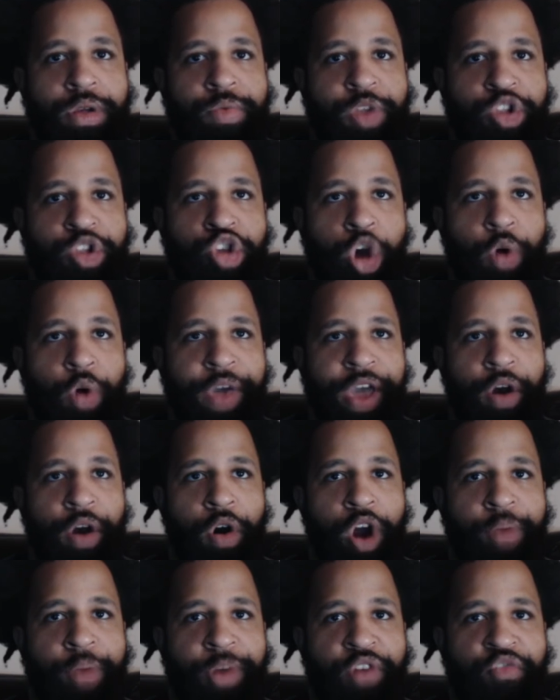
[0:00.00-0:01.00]
the choking
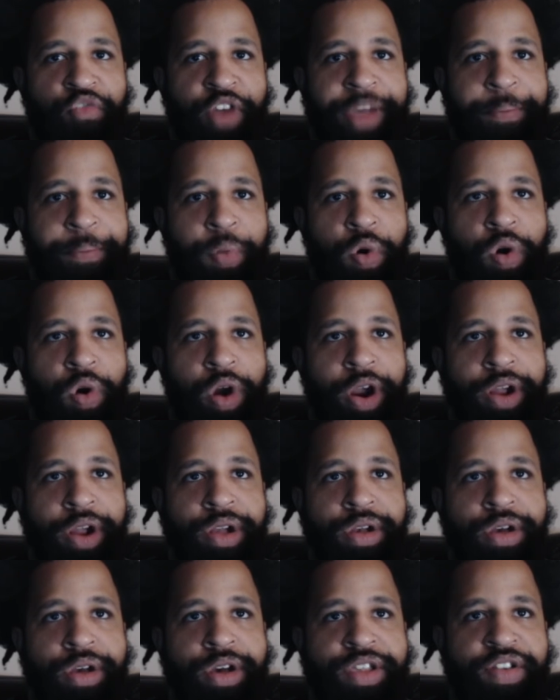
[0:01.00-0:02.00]
arm of Ray Borg,
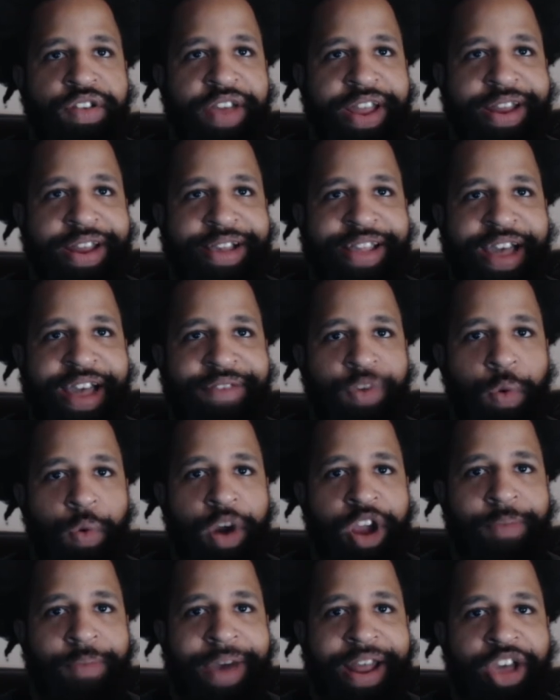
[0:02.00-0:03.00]
so he doesn't have to
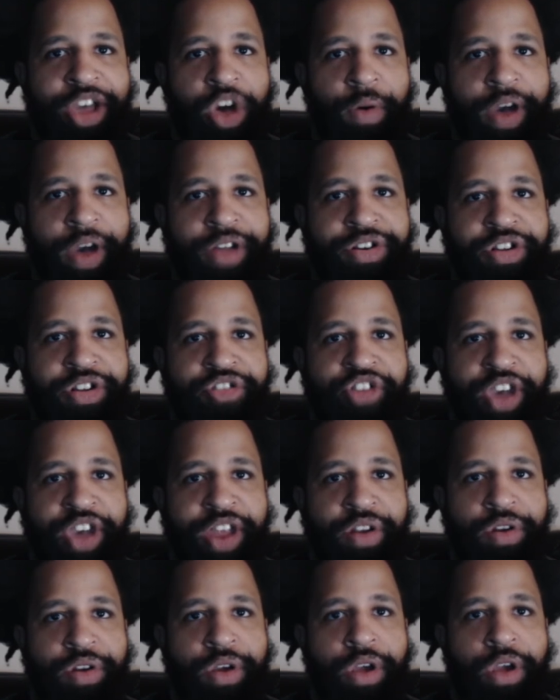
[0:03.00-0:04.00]
worry about it going under the
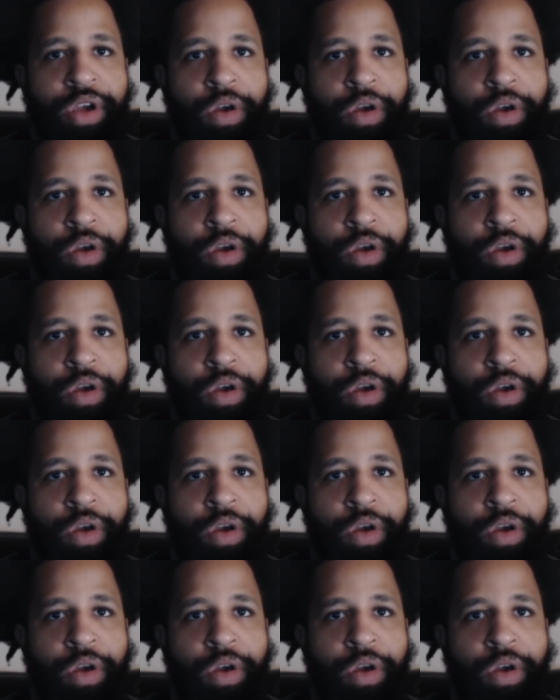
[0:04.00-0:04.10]
chin.